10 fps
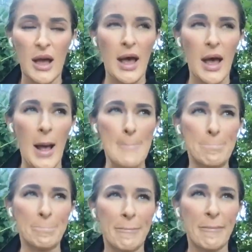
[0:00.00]

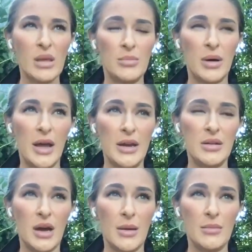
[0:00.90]
um, but
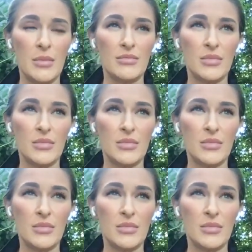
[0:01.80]
i'm